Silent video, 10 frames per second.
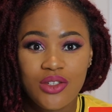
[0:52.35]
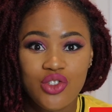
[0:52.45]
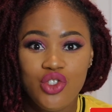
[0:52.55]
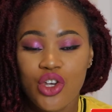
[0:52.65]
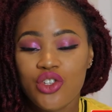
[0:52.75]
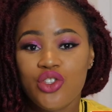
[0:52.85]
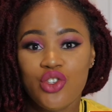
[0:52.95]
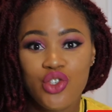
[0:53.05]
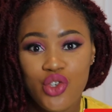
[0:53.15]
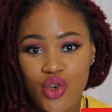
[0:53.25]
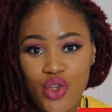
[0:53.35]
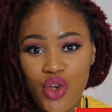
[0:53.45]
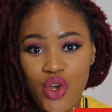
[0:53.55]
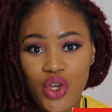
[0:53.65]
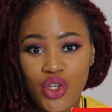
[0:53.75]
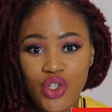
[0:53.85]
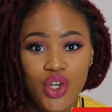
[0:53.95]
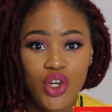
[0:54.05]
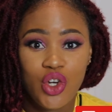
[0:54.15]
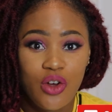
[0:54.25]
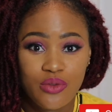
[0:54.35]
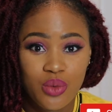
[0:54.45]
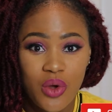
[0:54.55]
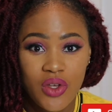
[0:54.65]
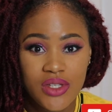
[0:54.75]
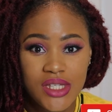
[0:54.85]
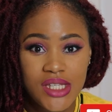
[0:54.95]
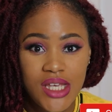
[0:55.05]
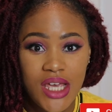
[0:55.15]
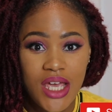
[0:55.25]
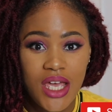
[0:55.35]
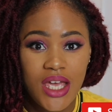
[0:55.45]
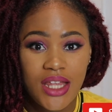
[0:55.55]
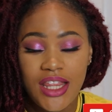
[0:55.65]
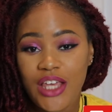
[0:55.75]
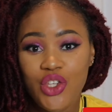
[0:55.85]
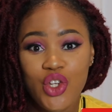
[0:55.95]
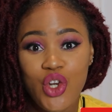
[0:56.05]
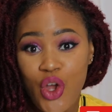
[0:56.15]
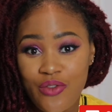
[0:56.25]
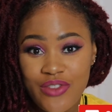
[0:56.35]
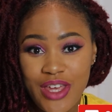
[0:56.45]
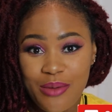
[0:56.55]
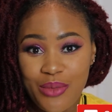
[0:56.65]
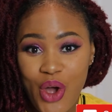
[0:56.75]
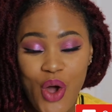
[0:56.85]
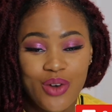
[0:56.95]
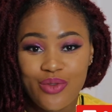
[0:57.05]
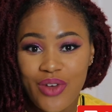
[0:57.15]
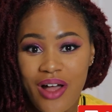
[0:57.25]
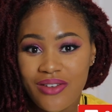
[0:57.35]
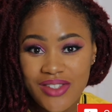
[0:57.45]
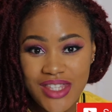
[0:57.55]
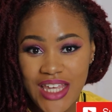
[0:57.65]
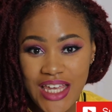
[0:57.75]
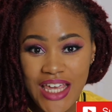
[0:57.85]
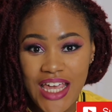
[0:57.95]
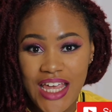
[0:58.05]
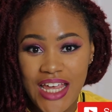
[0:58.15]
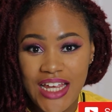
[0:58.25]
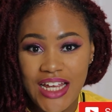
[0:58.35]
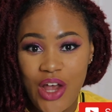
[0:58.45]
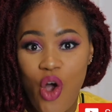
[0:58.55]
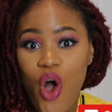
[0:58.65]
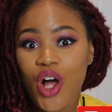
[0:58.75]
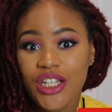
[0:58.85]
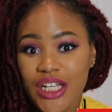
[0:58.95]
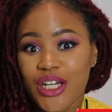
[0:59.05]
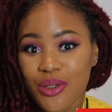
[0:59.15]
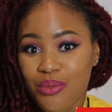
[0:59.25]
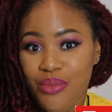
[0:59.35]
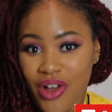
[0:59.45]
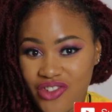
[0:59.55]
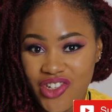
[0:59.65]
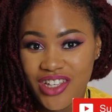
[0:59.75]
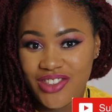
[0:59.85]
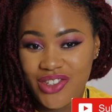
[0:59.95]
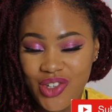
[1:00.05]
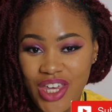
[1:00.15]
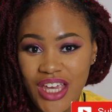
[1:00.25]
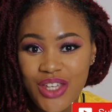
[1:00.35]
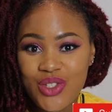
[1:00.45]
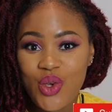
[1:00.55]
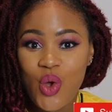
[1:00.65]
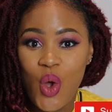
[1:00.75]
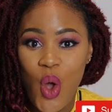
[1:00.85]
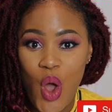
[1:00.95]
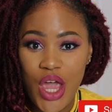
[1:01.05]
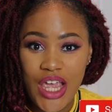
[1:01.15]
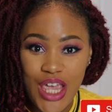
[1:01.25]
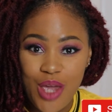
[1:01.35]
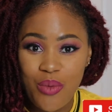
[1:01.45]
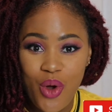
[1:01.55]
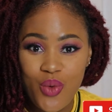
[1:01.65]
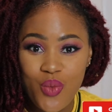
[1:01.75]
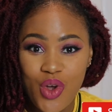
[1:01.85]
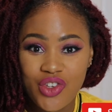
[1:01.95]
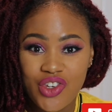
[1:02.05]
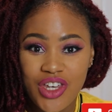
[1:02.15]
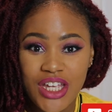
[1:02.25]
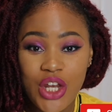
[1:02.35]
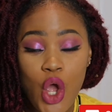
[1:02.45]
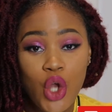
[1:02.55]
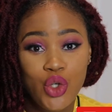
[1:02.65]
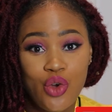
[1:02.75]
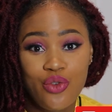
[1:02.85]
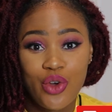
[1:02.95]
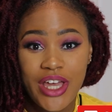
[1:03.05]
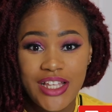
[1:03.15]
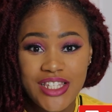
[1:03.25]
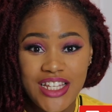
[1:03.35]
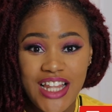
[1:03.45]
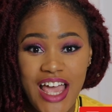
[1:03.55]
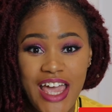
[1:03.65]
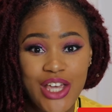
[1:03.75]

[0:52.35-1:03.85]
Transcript: just to show your loved ones that you love them on Val's Day on a budget. Okay, so keep on watching. Don't forget to like,